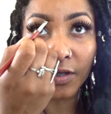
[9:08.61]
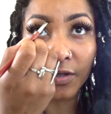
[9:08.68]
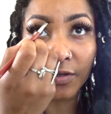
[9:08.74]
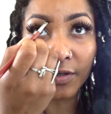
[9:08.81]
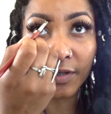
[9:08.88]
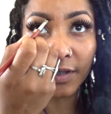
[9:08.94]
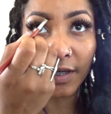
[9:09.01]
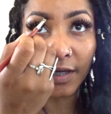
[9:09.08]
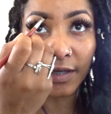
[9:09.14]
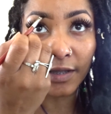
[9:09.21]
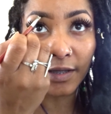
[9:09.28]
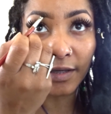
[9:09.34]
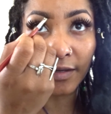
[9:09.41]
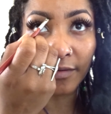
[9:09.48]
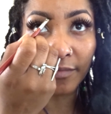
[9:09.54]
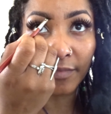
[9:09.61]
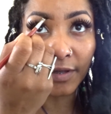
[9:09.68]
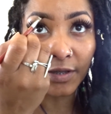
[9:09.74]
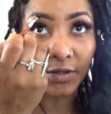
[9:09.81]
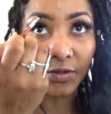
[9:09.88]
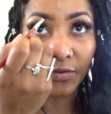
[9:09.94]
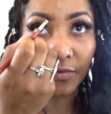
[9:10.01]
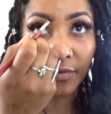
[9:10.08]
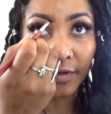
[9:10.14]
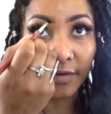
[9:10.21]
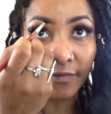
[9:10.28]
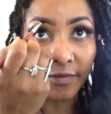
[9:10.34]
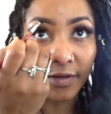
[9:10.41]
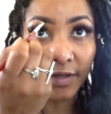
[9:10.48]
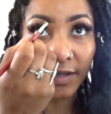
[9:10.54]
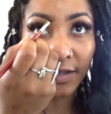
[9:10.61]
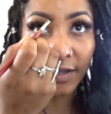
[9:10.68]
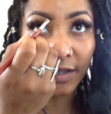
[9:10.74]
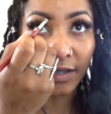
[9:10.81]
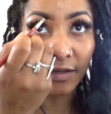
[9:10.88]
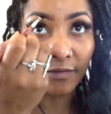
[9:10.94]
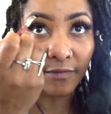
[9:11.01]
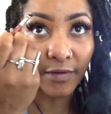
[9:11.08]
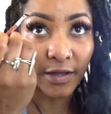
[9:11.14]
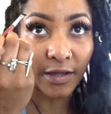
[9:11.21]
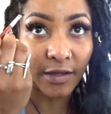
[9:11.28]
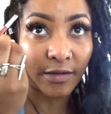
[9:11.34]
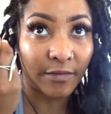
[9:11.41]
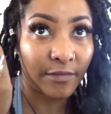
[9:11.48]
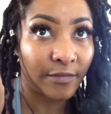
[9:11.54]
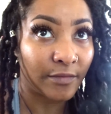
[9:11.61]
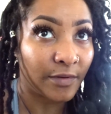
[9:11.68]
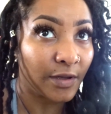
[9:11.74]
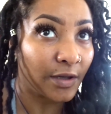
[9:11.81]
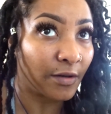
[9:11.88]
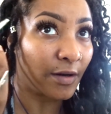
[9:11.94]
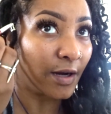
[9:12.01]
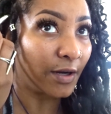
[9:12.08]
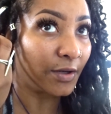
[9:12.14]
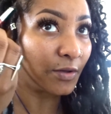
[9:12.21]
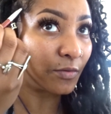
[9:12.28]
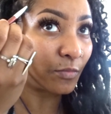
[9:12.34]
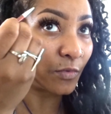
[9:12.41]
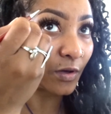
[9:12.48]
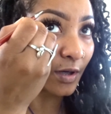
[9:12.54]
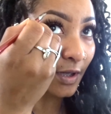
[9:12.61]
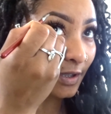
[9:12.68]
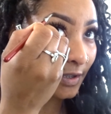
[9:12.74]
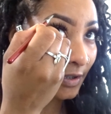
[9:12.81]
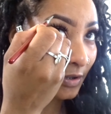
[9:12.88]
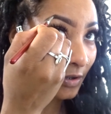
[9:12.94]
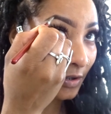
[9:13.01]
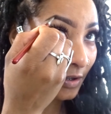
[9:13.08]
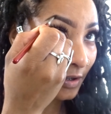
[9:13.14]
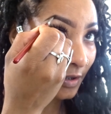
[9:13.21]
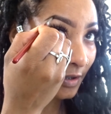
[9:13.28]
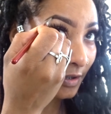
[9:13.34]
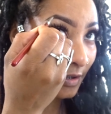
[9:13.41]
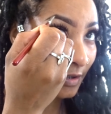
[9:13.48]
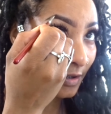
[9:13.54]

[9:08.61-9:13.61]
and you just kind of like make sure everything's even, you know, how you want it to look.